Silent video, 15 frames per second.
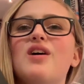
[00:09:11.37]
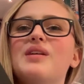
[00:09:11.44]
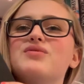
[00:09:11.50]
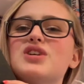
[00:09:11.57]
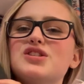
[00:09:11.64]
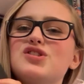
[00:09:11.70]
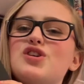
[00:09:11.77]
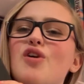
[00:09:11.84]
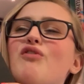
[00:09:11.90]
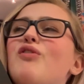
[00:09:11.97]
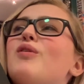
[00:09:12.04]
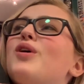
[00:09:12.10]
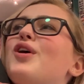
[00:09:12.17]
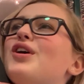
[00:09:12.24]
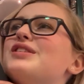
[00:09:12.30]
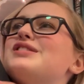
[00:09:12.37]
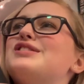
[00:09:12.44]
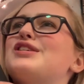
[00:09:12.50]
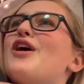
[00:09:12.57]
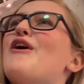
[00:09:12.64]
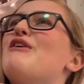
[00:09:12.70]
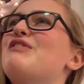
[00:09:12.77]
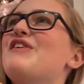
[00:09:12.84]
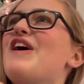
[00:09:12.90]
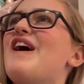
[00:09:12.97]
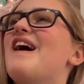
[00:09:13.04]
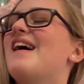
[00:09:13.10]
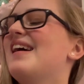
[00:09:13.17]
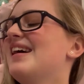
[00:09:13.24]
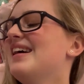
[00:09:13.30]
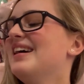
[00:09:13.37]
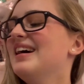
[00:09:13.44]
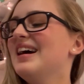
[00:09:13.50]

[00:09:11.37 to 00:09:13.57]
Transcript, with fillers: I've done so good so far,